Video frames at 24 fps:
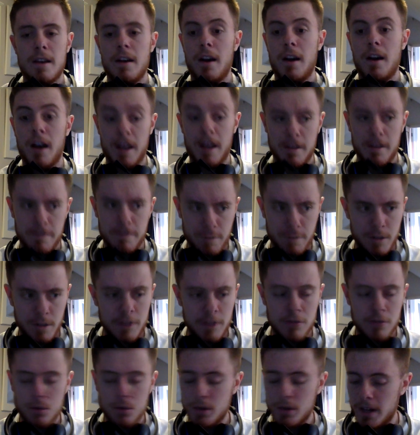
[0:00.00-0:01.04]
I have
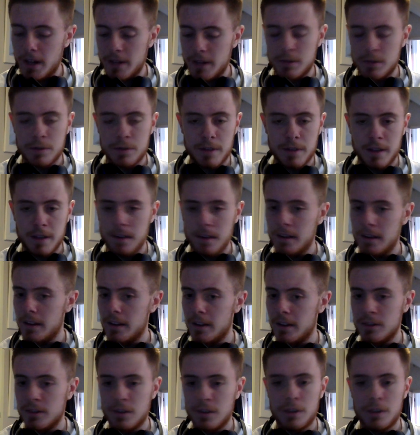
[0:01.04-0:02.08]
fully recorded everything.
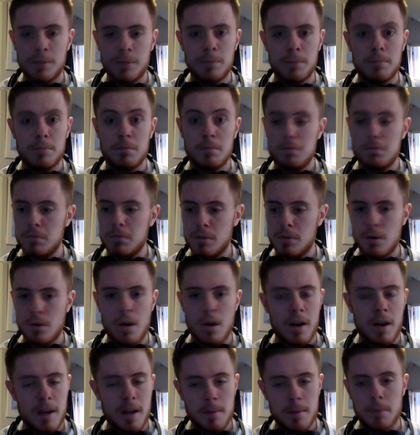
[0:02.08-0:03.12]
It's just
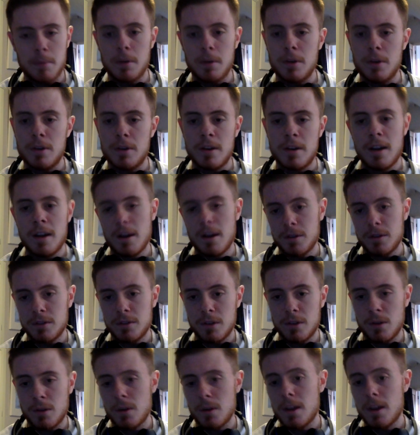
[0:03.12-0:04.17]
got to keep uploading now,
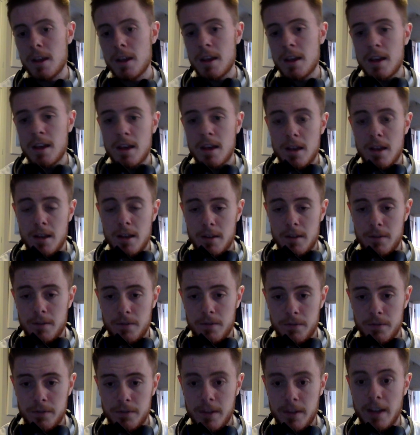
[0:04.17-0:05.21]
so
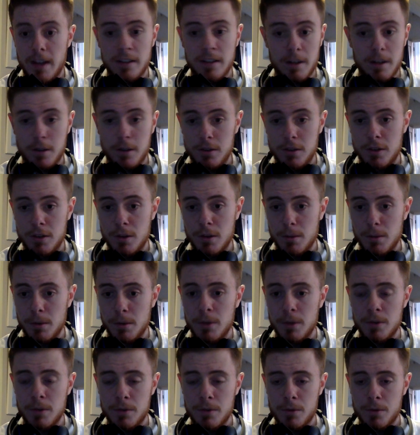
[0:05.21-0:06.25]
that is going to continue
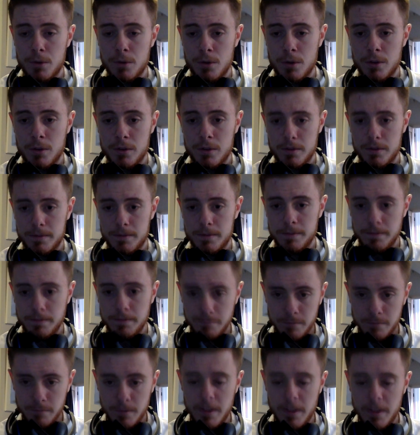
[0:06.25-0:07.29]
uploading, of course.
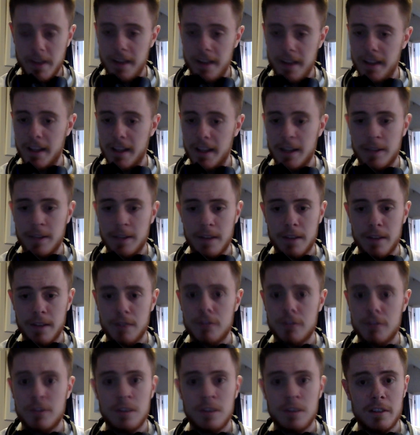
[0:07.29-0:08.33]
And that game gets
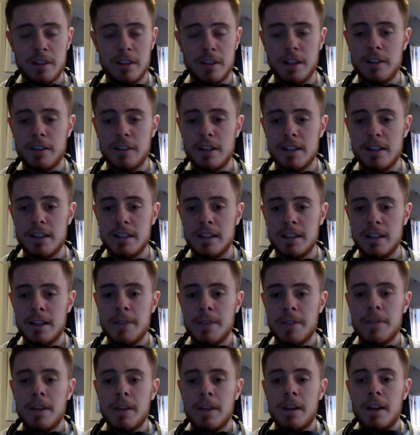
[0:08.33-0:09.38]
seriously crazy.
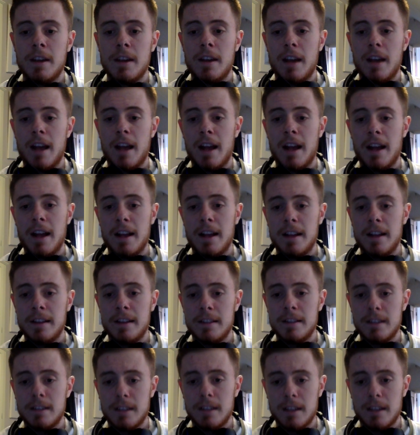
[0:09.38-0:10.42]

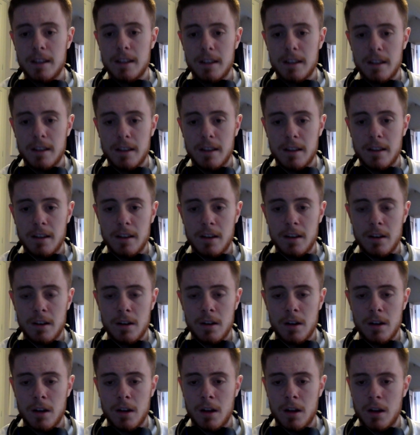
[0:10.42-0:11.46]
And
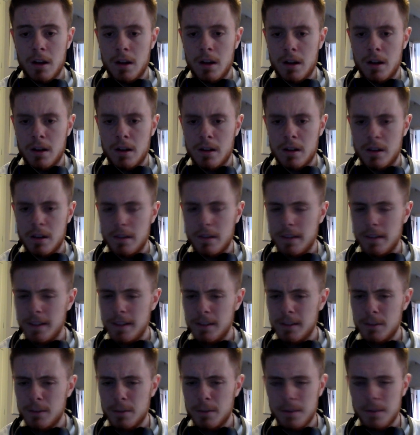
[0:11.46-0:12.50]
I think
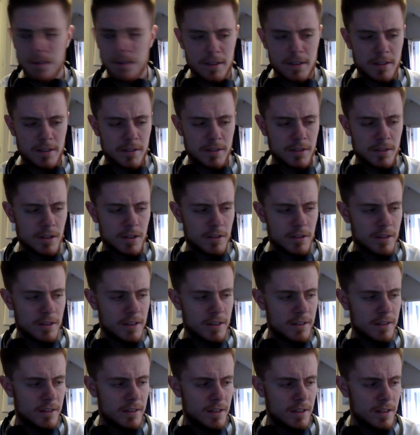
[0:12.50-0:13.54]
that's all my series
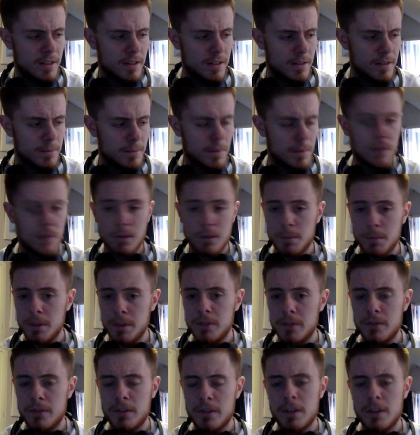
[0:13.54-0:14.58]
currently, isn't there? My
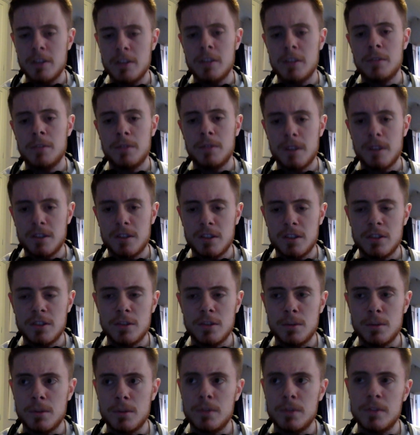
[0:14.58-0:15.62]
zombies series is finished, as you would have